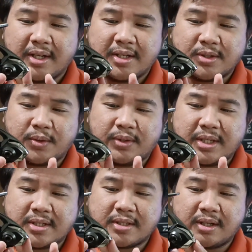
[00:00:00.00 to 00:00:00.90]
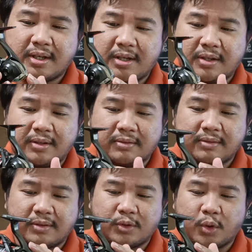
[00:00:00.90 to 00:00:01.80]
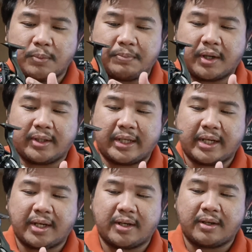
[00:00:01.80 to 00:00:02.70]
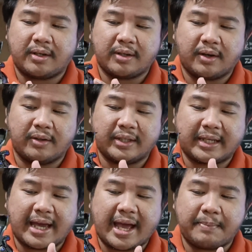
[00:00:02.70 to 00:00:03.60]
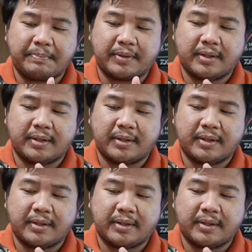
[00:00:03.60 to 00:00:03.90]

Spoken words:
So this chrome part here on the cap,